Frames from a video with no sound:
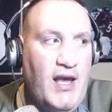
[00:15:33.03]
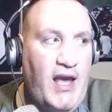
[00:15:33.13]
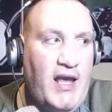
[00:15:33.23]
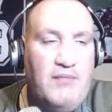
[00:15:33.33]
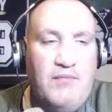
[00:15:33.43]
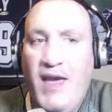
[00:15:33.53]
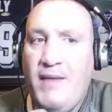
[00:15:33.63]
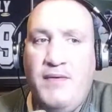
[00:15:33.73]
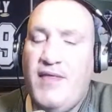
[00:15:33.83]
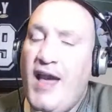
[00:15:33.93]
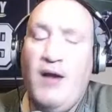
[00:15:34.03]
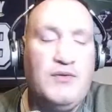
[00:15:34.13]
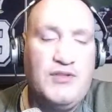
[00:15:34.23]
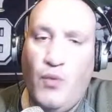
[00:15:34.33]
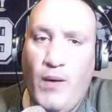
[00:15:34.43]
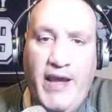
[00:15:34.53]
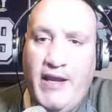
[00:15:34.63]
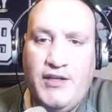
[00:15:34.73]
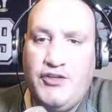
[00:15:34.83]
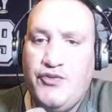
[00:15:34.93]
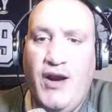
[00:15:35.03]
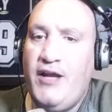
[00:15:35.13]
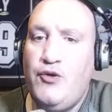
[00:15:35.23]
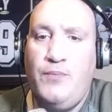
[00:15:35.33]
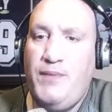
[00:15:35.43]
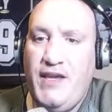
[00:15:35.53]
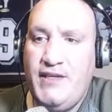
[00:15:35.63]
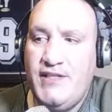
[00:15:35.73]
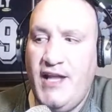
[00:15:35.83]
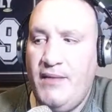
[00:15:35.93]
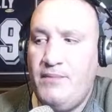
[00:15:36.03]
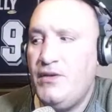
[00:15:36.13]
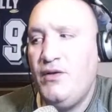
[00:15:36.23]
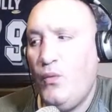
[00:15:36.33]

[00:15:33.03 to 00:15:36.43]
And maybe that was a way to try to appease them.